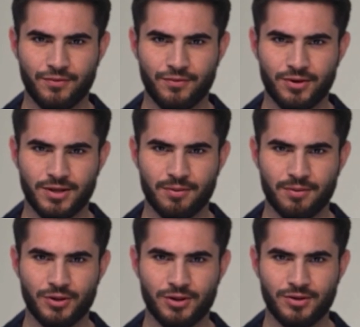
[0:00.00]
For
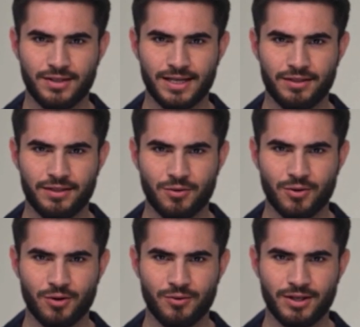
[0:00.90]
example, you could say that
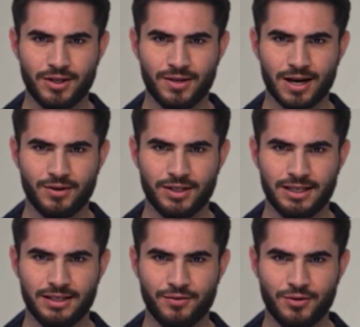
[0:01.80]
you are only allowed
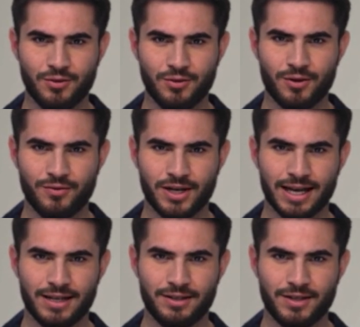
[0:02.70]
to eat for 12
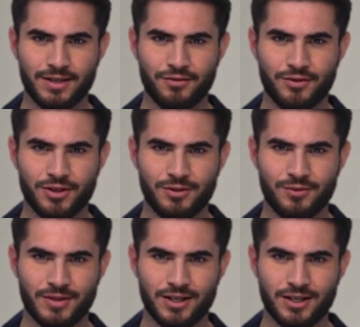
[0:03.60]
to 8 in the
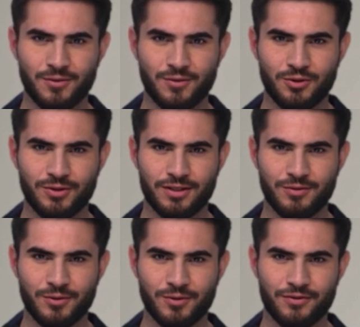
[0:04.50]
afternoon, which would
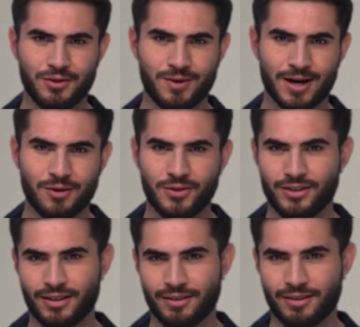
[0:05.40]
give you a few
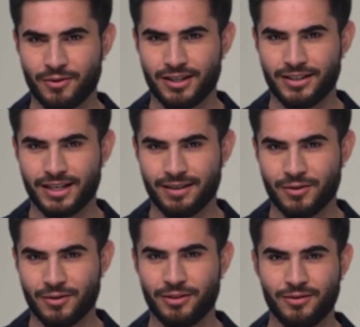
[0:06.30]
hours in the morning to
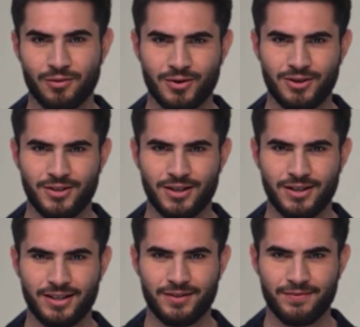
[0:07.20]
get most of your work
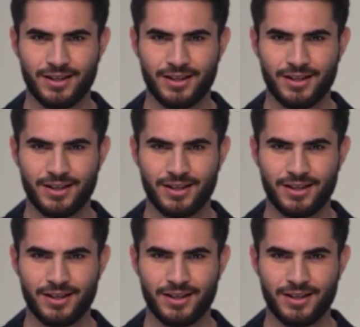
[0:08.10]
done,